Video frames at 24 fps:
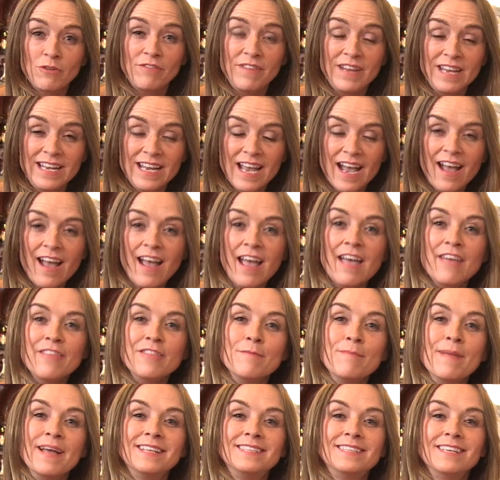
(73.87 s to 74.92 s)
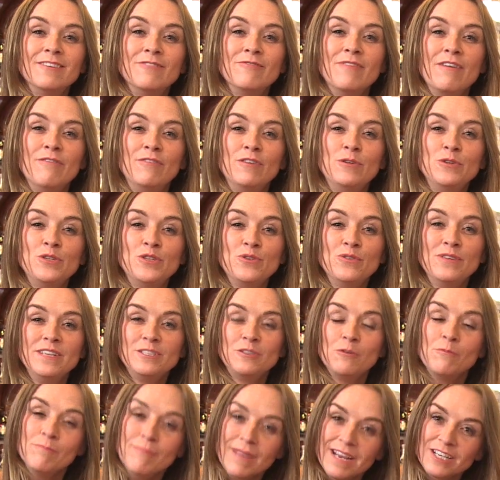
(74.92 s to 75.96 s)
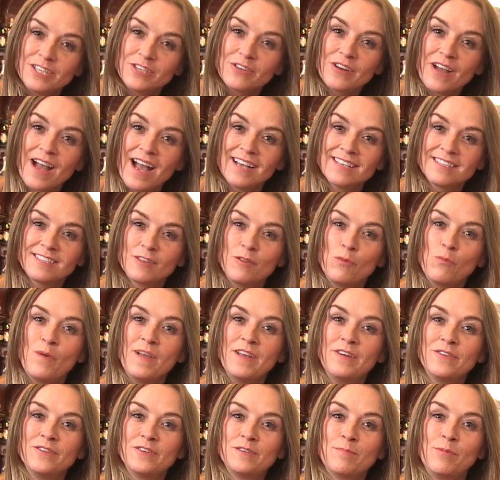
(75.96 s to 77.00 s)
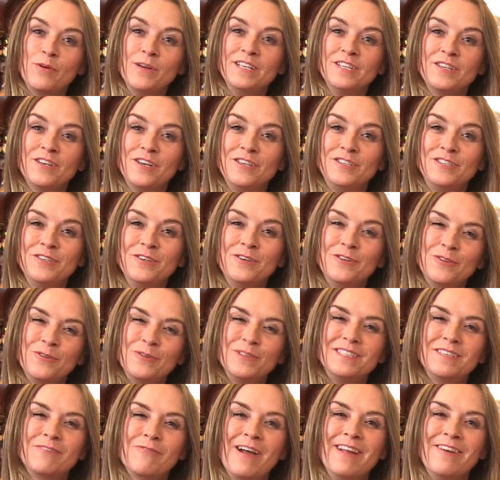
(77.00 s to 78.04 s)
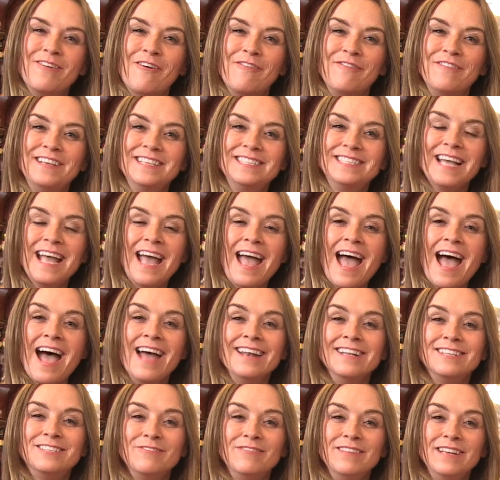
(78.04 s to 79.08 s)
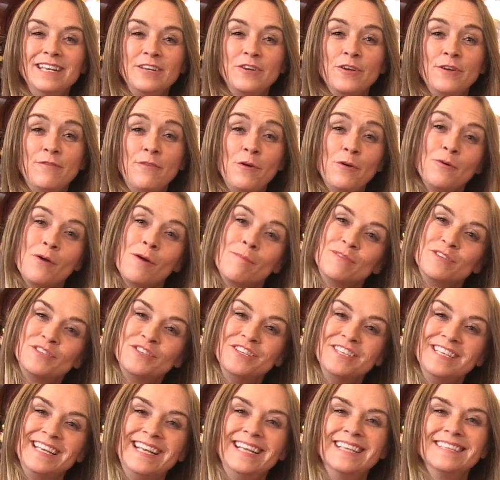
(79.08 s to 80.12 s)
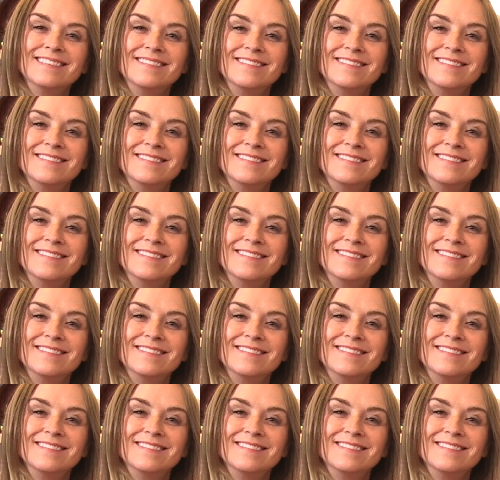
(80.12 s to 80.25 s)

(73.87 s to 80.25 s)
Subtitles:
Villa, the Mexican revolutionary. So make sure to ask the waiter to point it out to you, although it's quite obvious, and it's a really good photo opportunity.